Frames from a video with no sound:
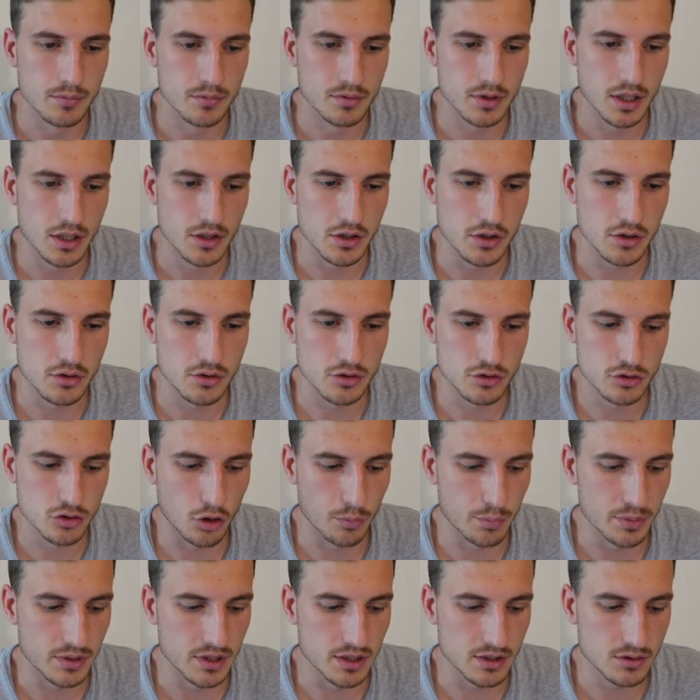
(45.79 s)
Then you can just
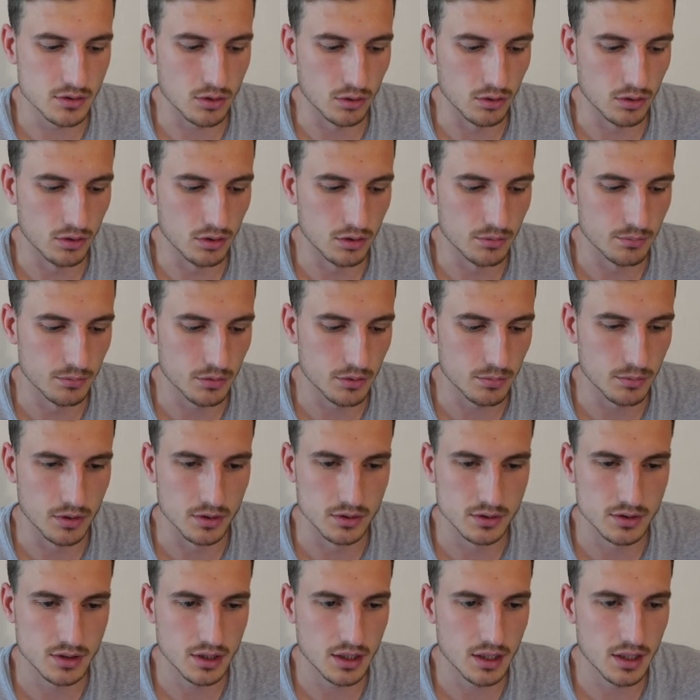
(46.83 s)
copy this column,
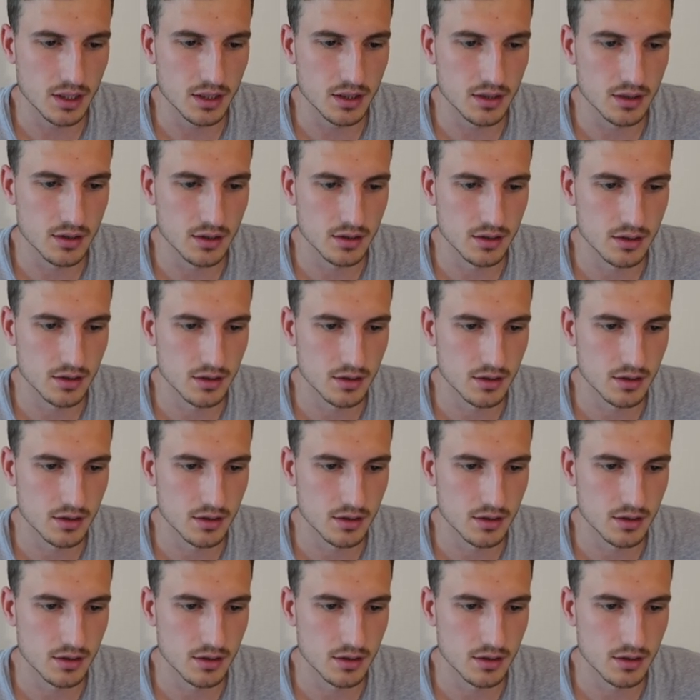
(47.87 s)
Command C.